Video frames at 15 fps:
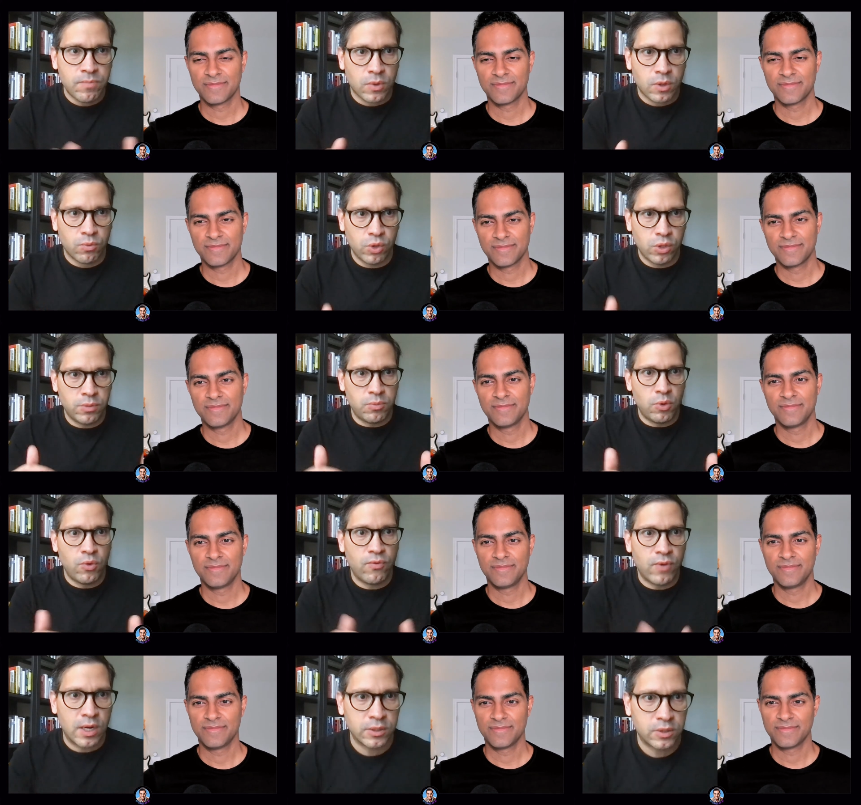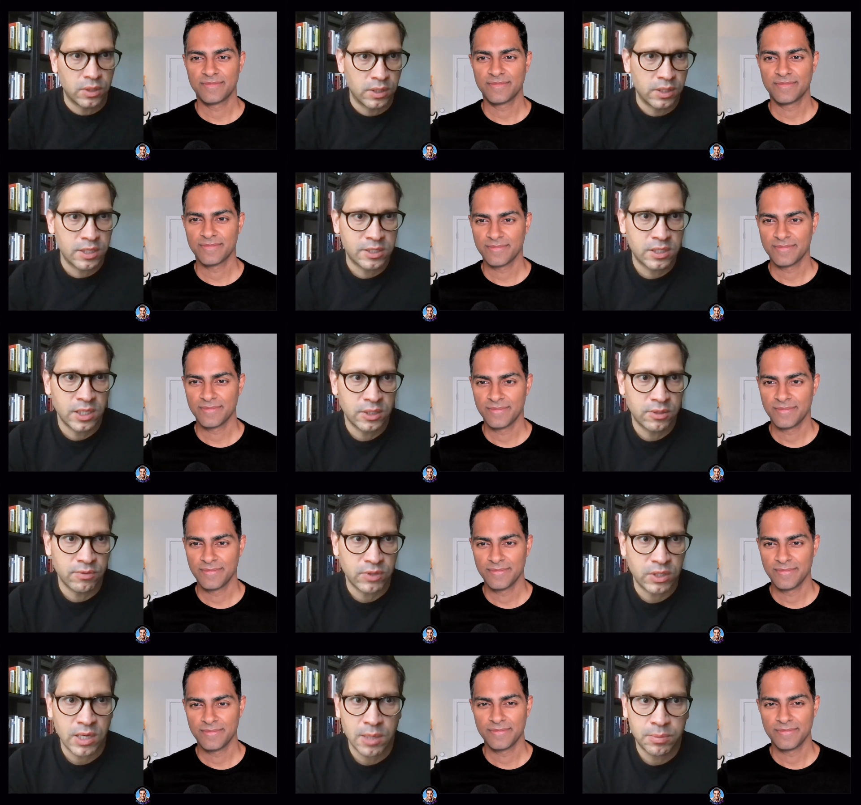Speaker 1: really move on to the next stage of
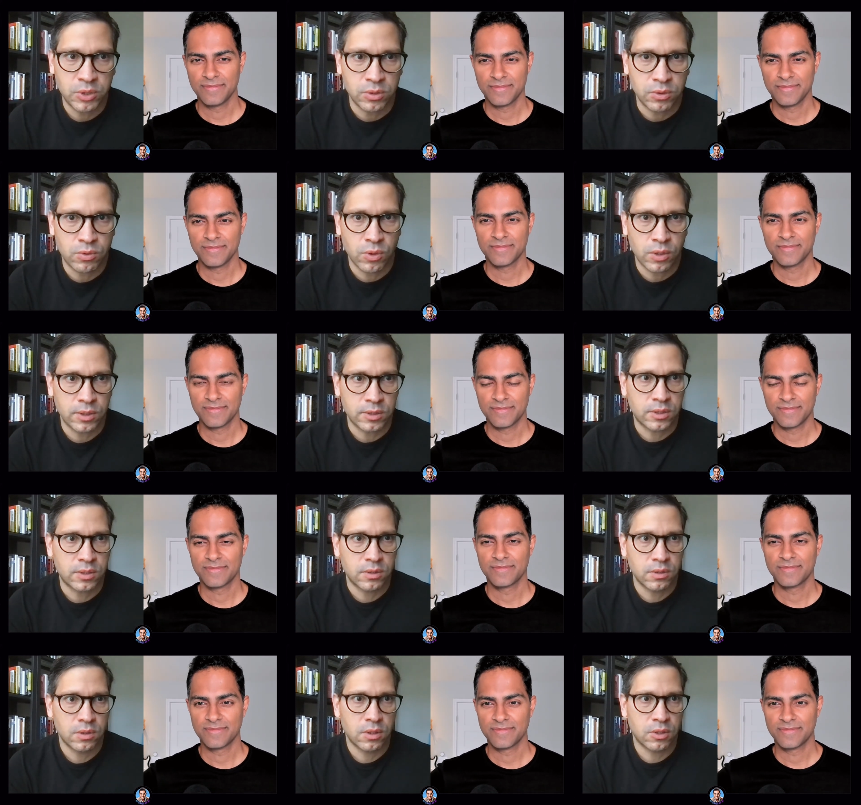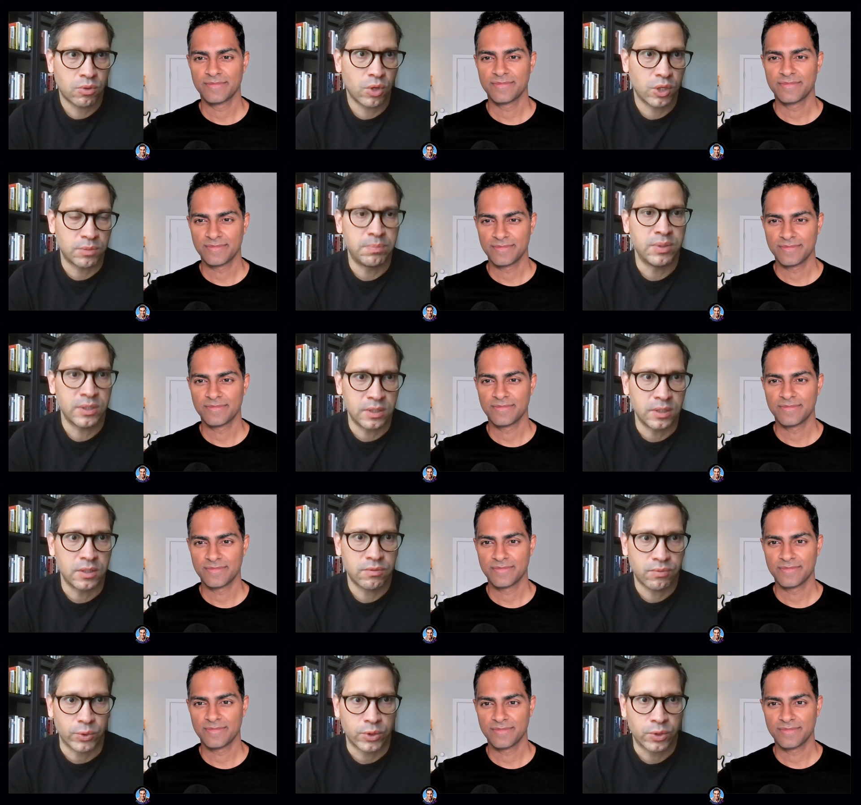adoption across across business
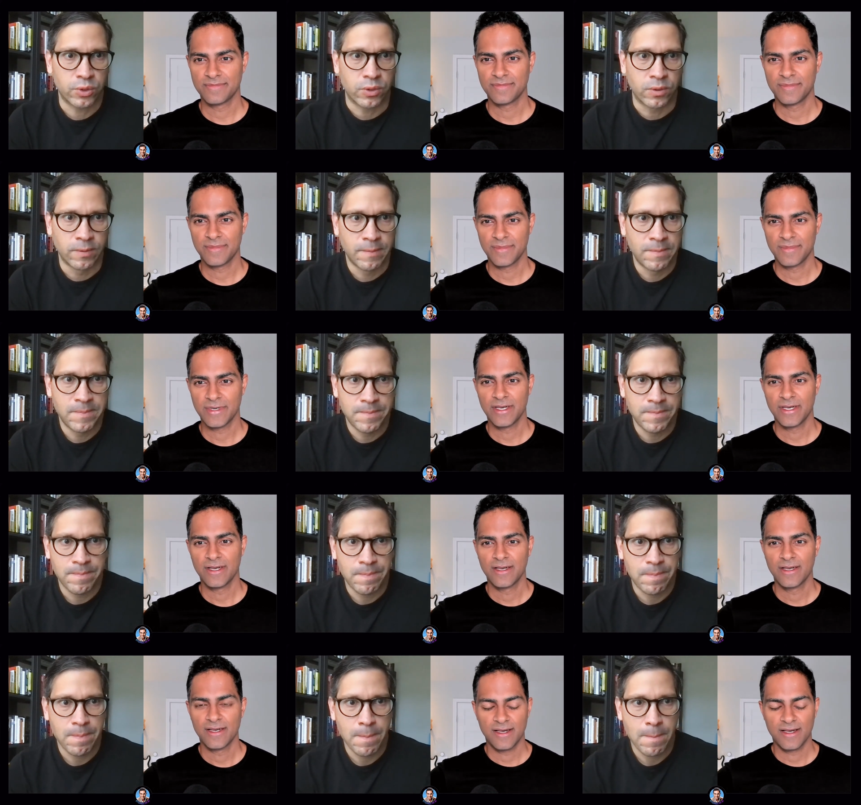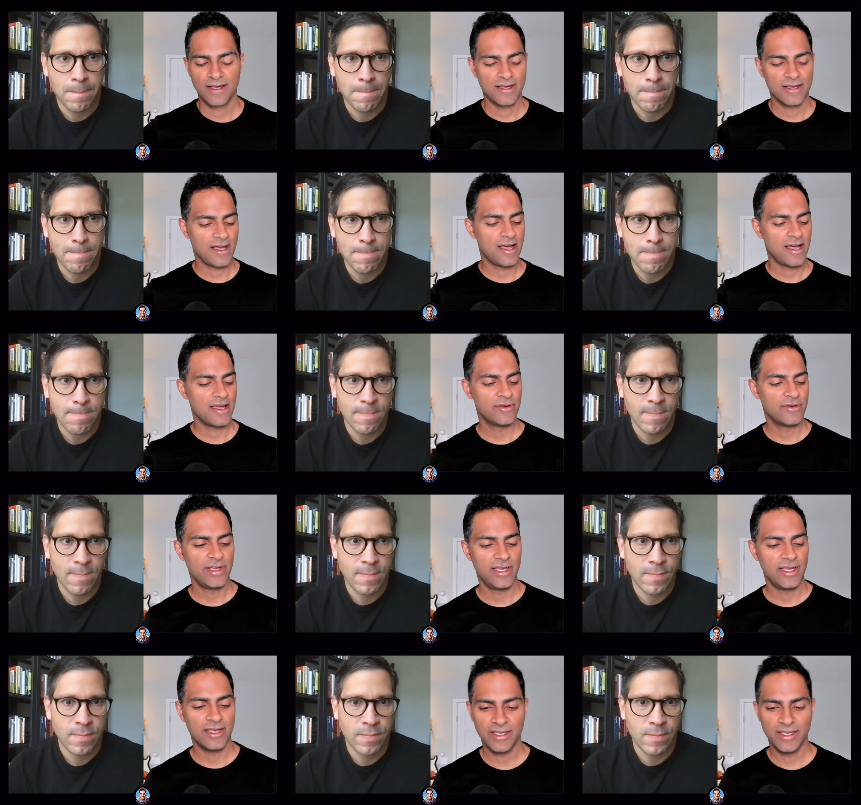for sure.
Speaker 2: I, I agree.
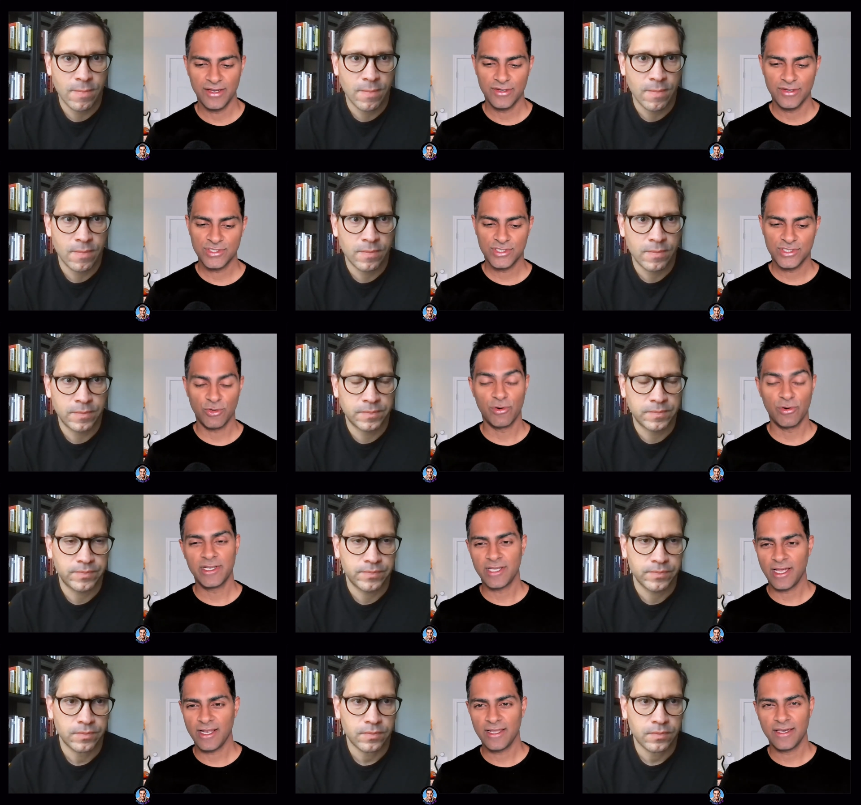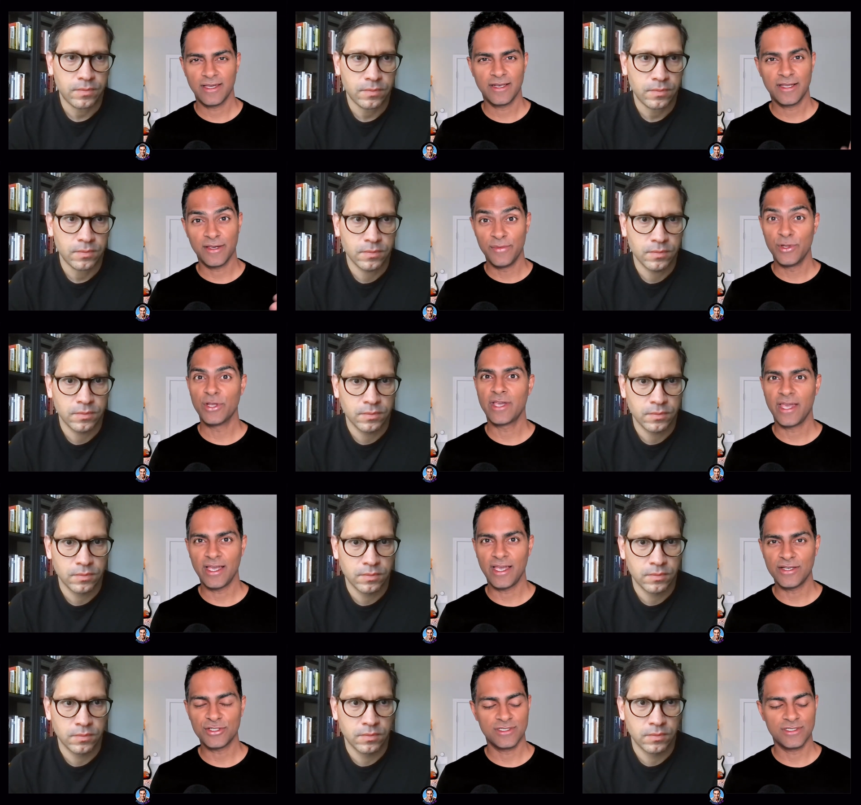I think, you know, storytelling and
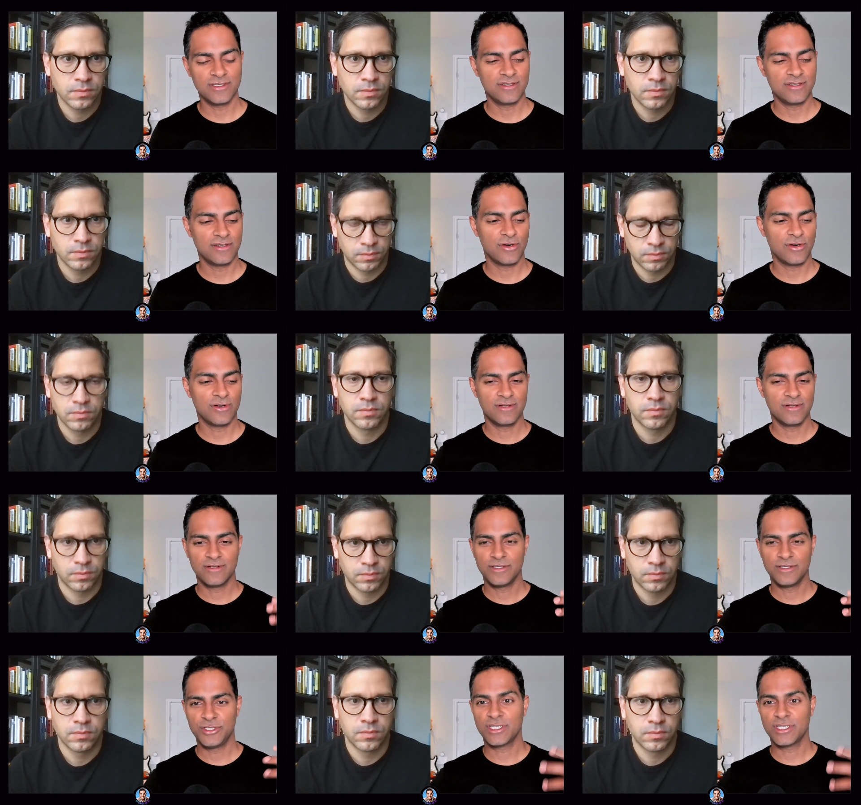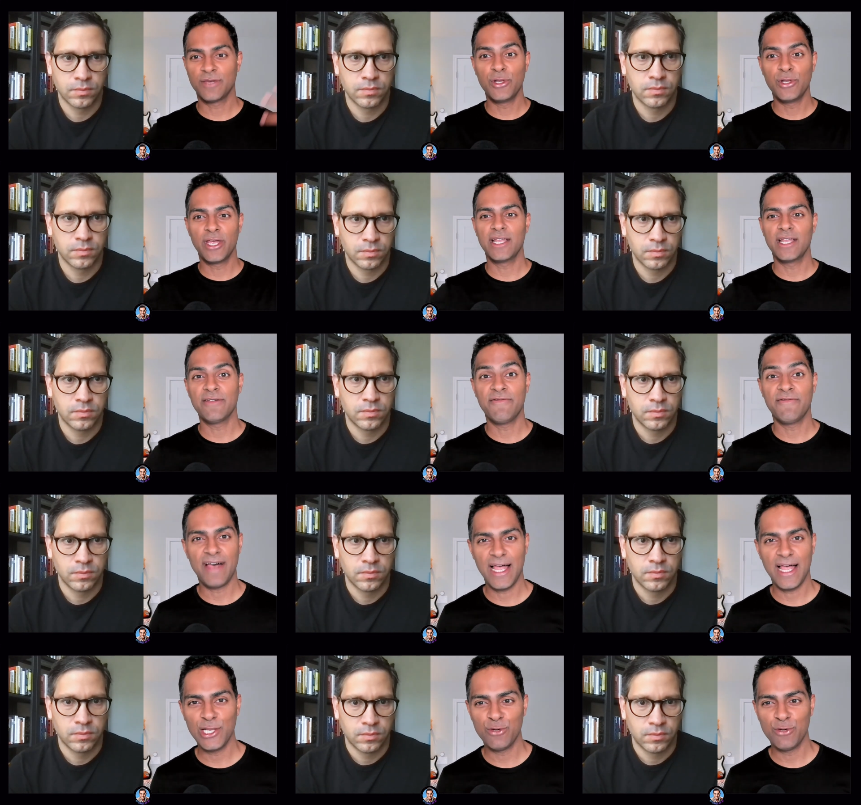communication, or just communicating the
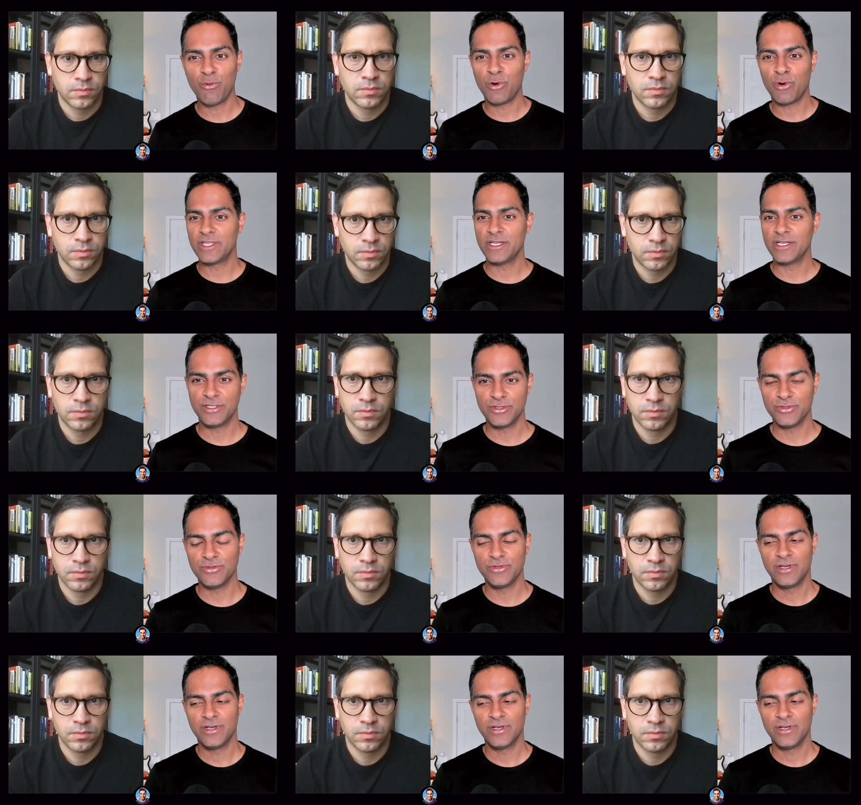value of what they do,